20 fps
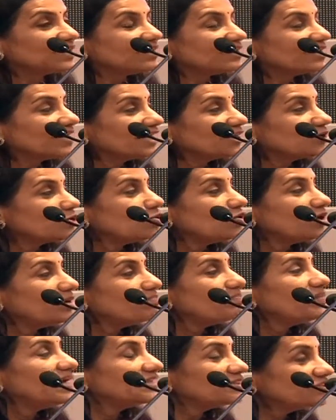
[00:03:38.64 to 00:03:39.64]
can go
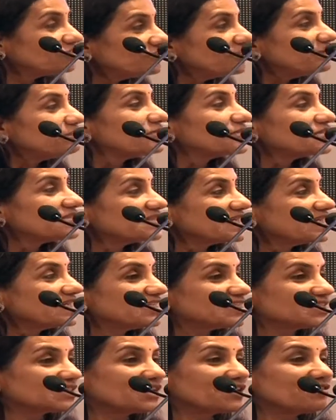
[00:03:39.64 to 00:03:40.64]
up by
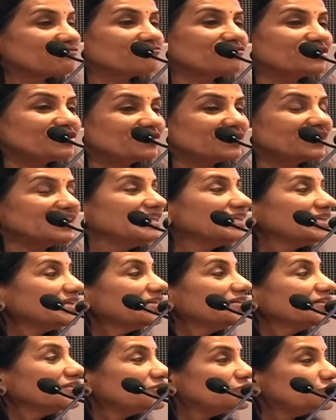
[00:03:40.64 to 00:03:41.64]
3% if we
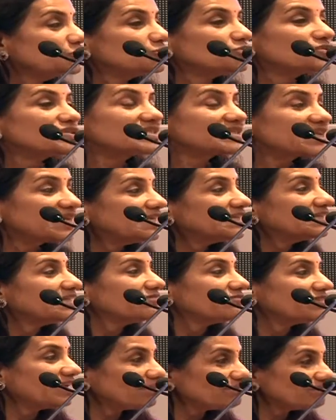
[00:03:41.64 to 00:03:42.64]
really do skill
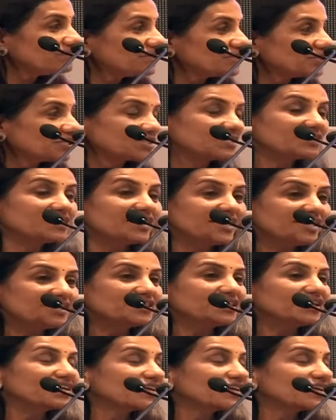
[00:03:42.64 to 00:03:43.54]
development in the